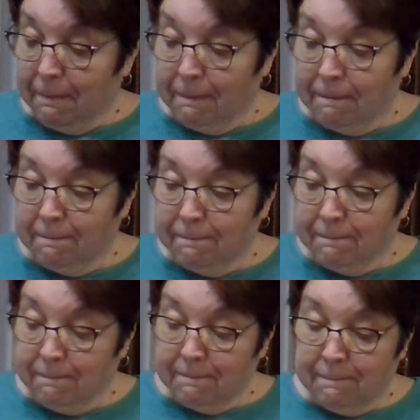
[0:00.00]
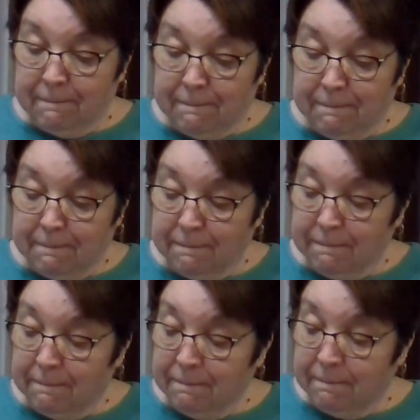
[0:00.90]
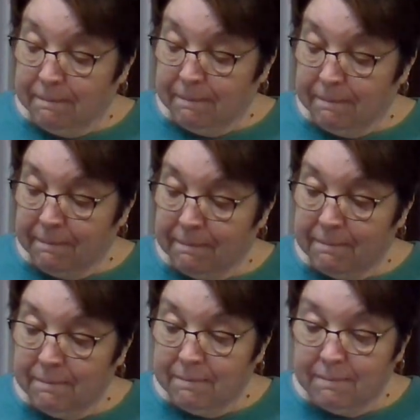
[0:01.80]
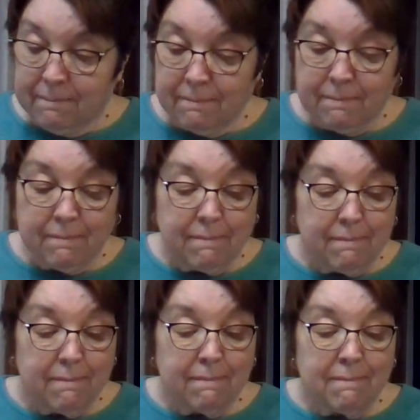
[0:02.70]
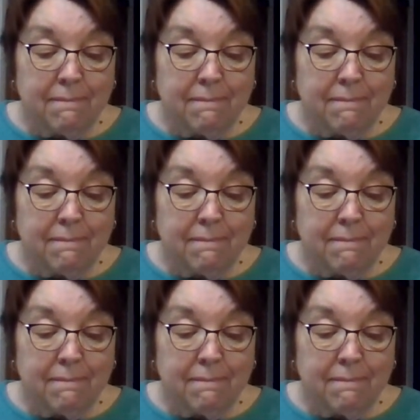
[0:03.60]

(silence)